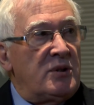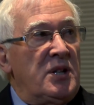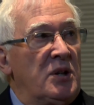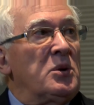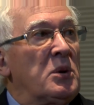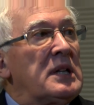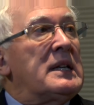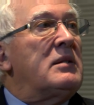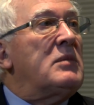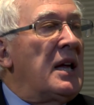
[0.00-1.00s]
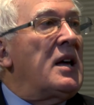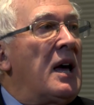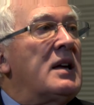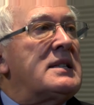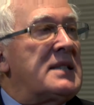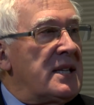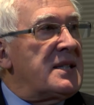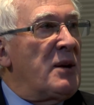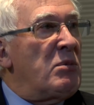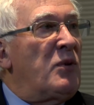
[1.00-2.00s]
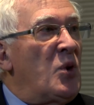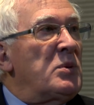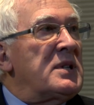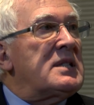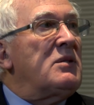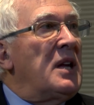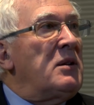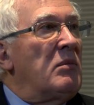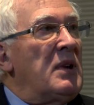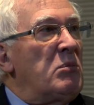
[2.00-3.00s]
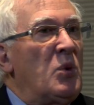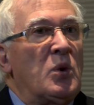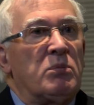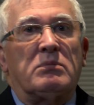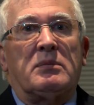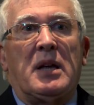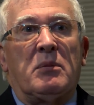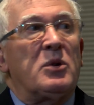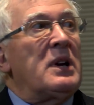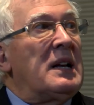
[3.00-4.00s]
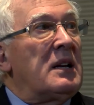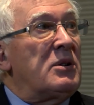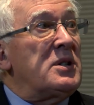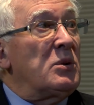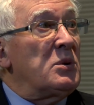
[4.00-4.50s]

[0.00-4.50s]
do you assess their performance in more critical